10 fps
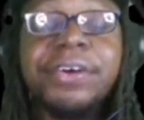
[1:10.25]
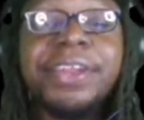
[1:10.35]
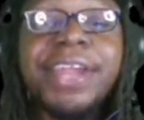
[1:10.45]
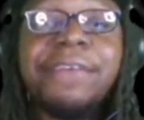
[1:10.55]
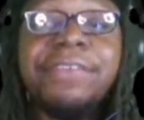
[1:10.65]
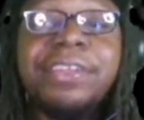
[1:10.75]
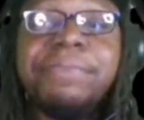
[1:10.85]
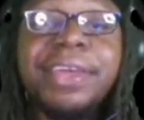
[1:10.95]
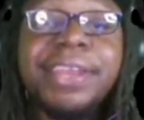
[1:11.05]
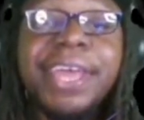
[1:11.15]
or not really
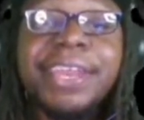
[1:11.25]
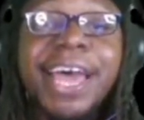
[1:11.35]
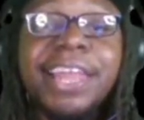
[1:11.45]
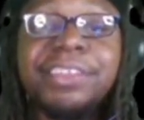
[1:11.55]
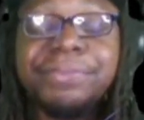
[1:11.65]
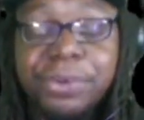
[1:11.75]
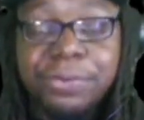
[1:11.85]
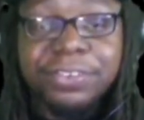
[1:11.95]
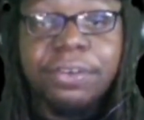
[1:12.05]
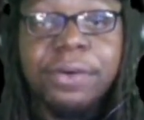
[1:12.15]
being that
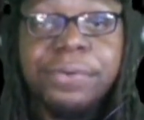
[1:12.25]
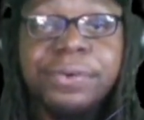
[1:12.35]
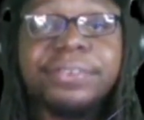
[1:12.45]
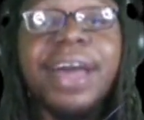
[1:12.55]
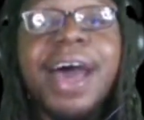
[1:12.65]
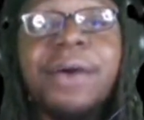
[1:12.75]
knowledgeable with Star Wars,